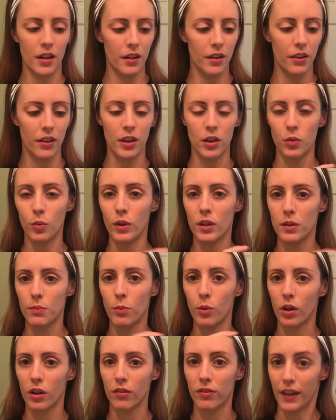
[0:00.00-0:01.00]
This one's
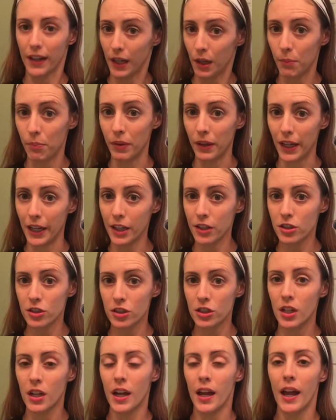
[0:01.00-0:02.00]
more of like a
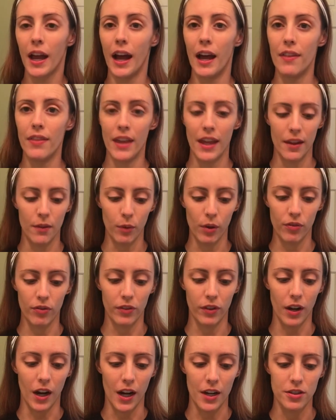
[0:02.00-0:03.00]
blush. And then we've
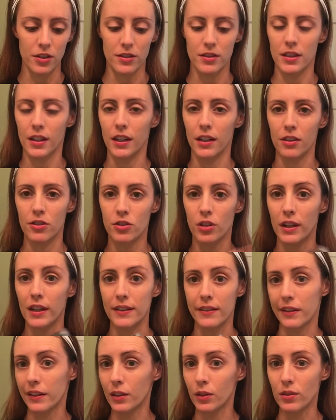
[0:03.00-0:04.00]
got just a
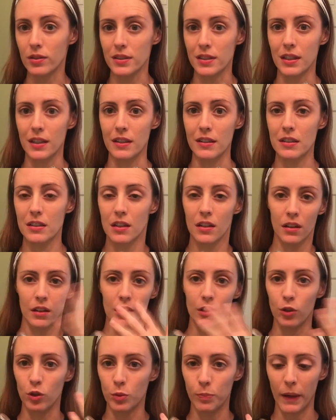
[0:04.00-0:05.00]
translucent
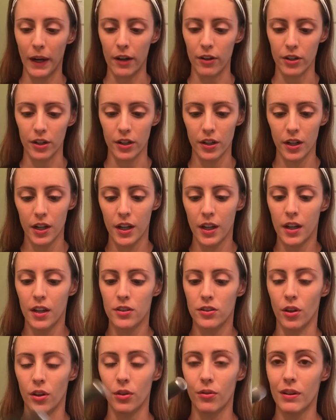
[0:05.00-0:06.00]
loose powder.
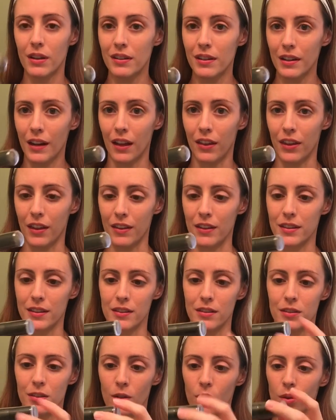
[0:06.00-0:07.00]
So the reason I think this
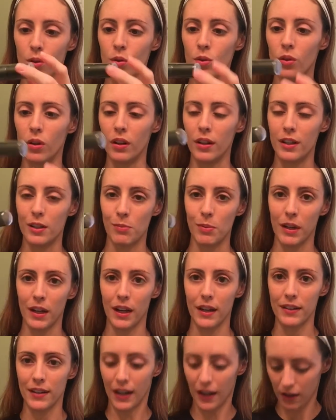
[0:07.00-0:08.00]
is so cool is
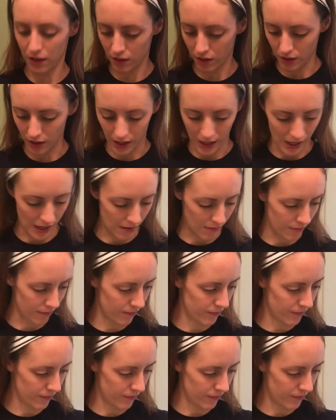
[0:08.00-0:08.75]
because how, I